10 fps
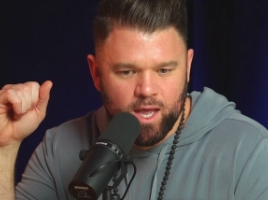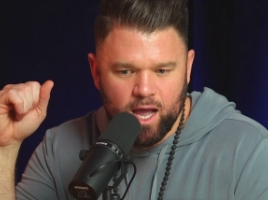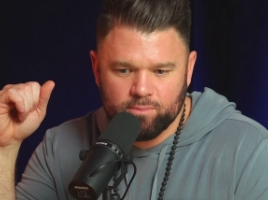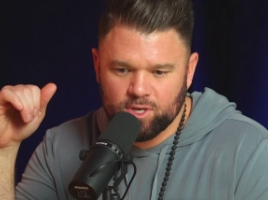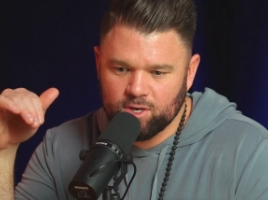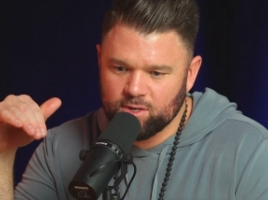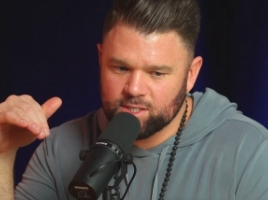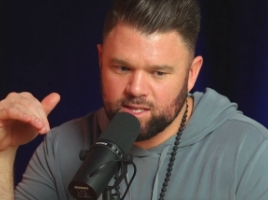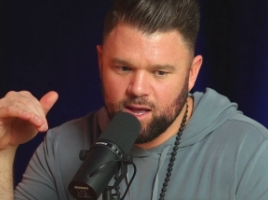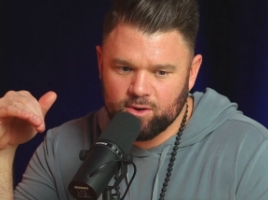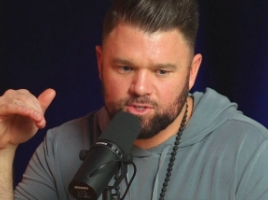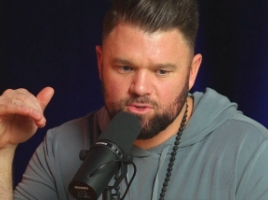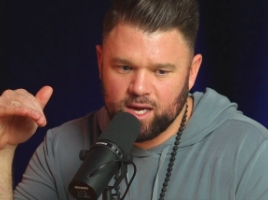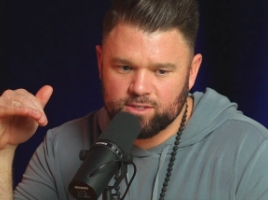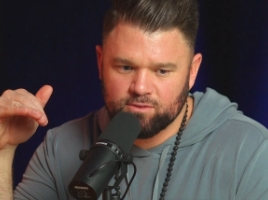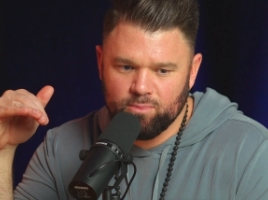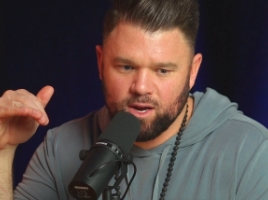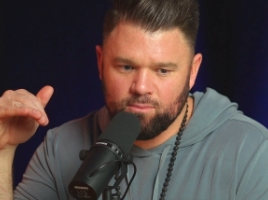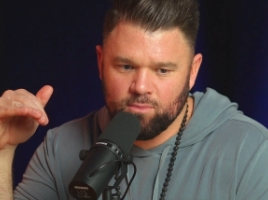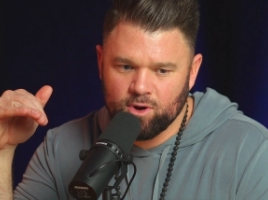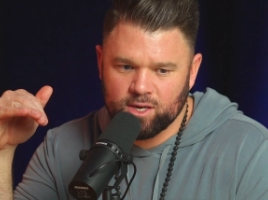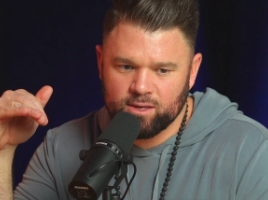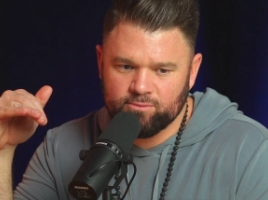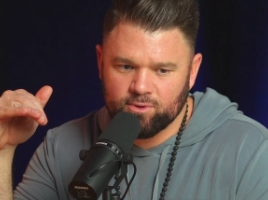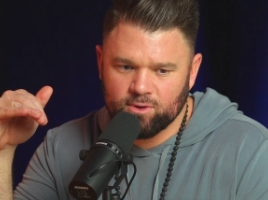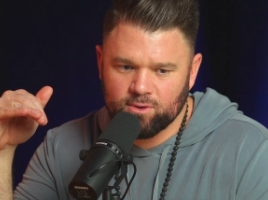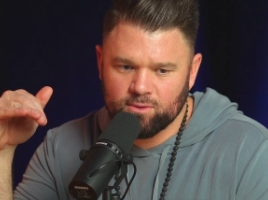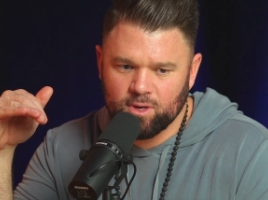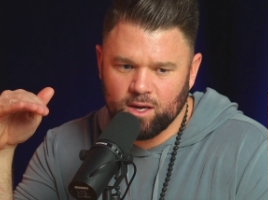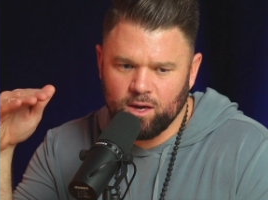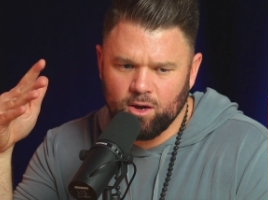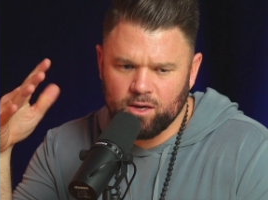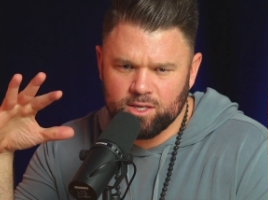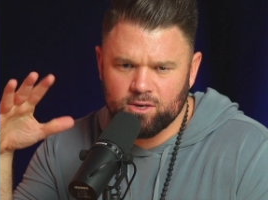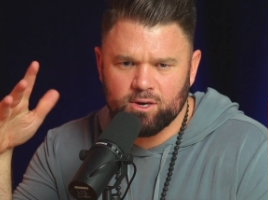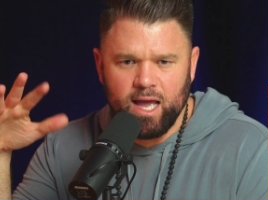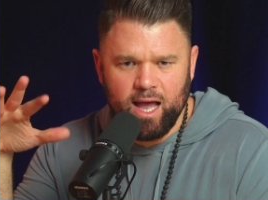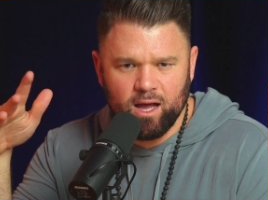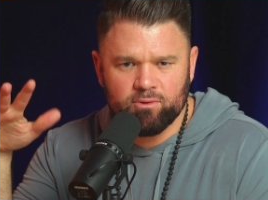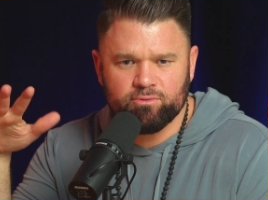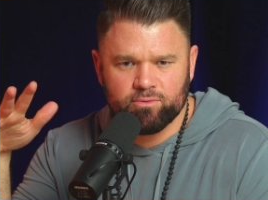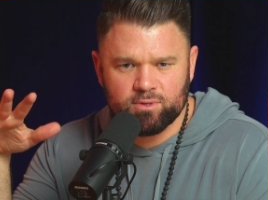I'm curious now, because you guys have been on market for a, a year and a half,